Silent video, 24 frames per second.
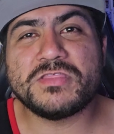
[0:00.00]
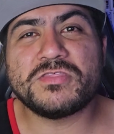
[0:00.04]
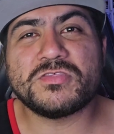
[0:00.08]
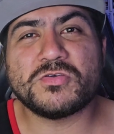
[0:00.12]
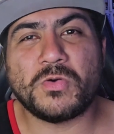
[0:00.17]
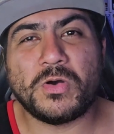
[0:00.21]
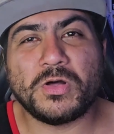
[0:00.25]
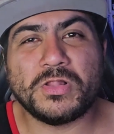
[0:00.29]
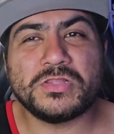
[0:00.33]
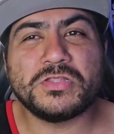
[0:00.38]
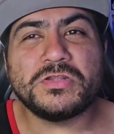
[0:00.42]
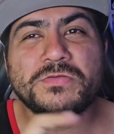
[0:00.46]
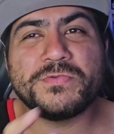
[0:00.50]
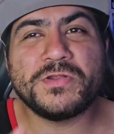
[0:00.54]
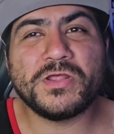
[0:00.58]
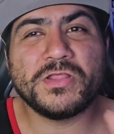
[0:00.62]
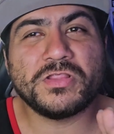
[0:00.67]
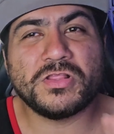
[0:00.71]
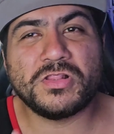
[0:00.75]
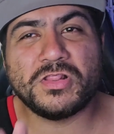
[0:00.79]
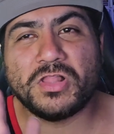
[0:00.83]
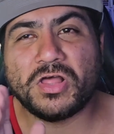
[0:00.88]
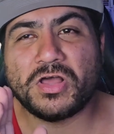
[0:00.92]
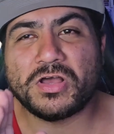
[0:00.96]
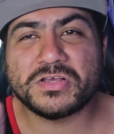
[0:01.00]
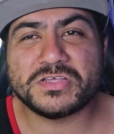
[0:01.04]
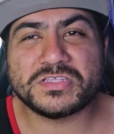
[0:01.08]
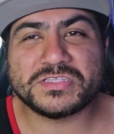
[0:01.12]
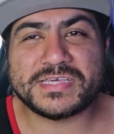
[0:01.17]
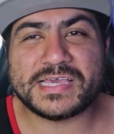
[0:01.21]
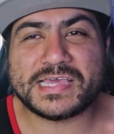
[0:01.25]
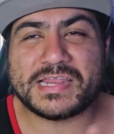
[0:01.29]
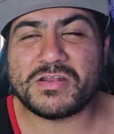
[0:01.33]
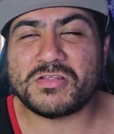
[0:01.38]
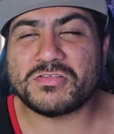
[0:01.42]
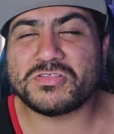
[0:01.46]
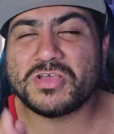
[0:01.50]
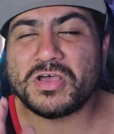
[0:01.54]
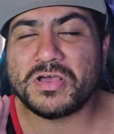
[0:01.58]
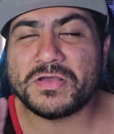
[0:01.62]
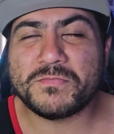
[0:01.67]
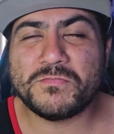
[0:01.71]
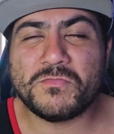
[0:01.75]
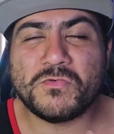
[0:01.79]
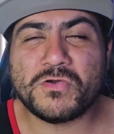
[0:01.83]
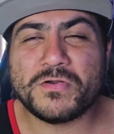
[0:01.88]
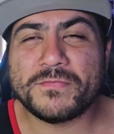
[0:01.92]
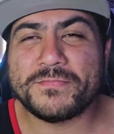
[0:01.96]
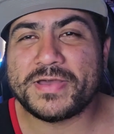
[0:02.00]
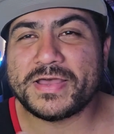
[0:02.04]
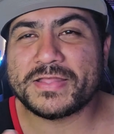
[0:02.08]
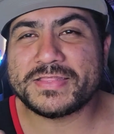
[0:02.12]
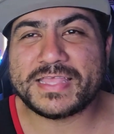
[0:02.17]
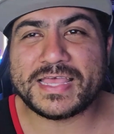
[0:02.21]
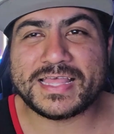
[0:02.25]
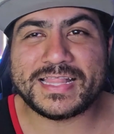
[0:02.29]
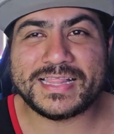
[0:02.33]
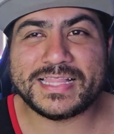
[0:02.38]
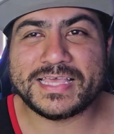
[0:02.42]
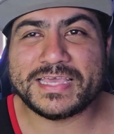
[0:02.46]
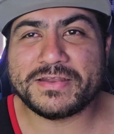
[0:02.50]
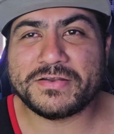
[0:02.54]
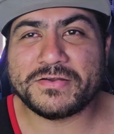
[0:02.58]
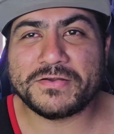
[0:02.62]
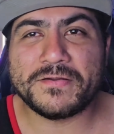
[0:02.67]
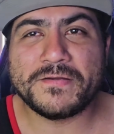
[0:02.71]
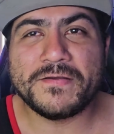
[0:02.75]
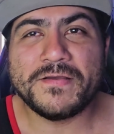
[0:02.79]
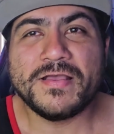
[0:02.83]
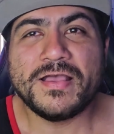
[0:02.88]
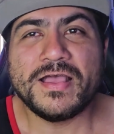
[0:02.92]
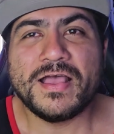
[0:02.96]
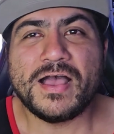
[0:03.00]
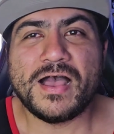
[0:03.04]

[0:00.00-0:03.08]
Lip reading: minutes, so a little bit on the long side, and I'll talk more about that later.